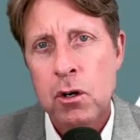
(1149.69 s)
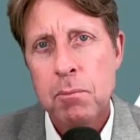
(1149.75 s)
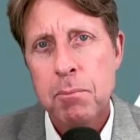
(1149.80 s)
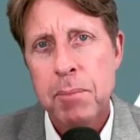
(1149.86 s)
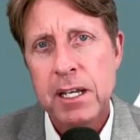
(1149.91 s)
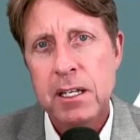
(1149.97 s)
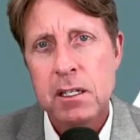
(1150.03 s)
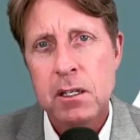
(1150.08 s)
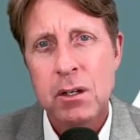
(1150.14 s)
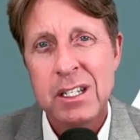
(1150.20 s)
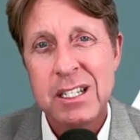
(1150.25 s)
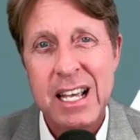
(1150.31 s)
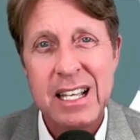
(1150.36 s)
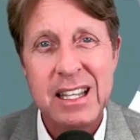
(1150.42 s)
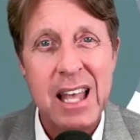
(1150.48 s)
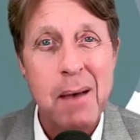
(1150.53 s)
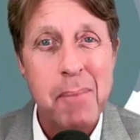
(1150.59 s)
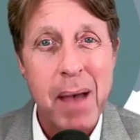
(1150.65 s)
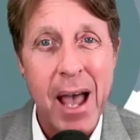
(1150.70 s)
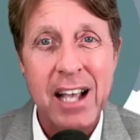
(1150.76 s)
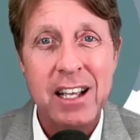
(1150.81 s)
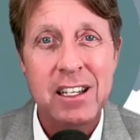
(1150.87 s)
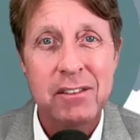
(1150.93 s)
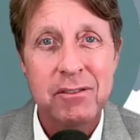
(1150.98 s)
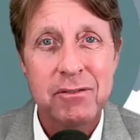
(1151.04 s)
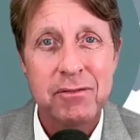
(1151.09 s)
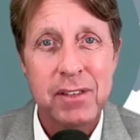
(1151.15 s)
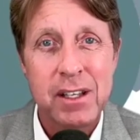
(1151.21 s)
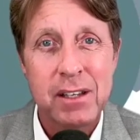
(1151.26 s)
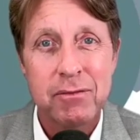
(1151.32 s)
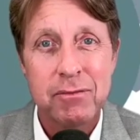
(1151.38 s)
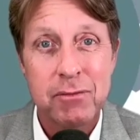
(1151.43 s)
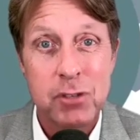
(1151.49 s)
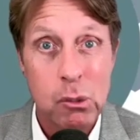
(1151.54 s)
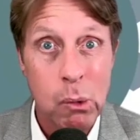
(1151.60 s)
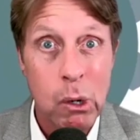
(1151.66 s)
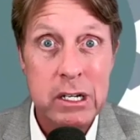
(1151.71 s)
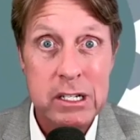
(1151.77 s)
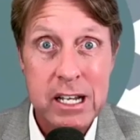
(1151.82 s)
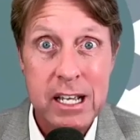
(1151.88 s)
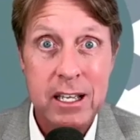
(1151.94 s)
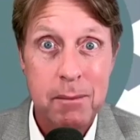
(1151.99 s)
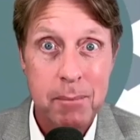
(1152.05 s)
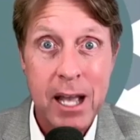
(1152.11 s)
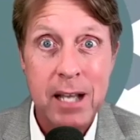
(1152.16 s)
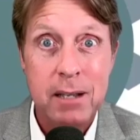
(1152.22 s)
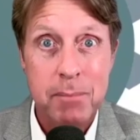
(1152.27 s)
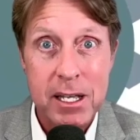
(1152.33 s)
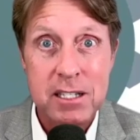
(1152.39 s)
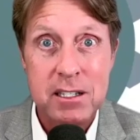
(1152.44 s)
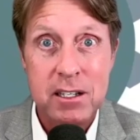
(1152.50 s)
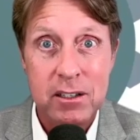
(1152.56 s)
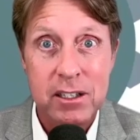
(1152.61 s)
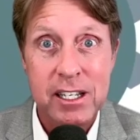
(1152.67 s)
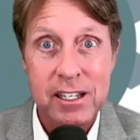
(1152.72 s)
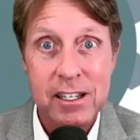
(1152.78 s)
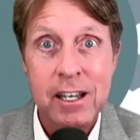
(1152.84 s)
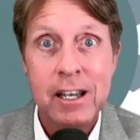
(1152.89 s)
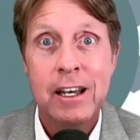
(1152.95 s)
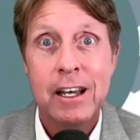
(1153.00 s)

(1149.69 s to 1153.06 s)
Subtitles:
but you can take that back if you want to take it back, basically,